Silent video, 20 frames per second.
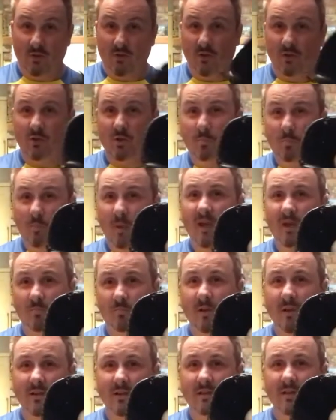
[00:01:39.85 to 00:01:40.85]
There's a
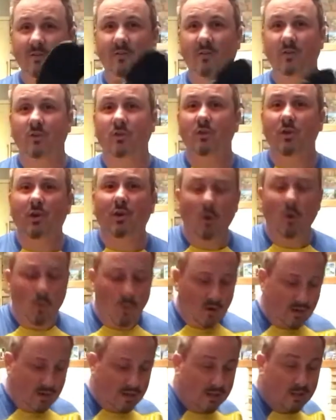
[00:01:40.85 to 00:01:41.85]
big difference. So you're going to want
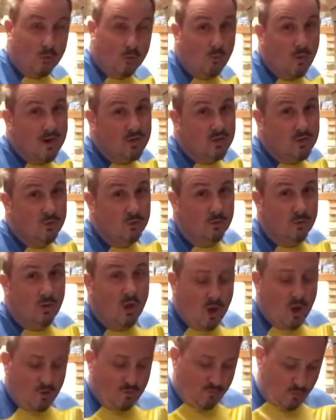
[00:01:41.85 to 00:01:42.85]
to get the right tool
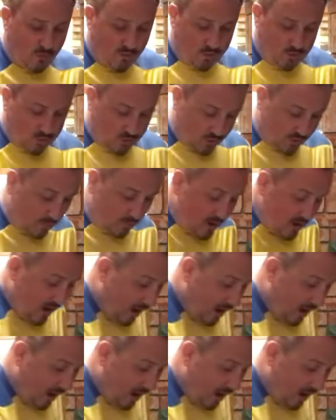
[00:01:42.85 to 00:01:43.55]
for the job.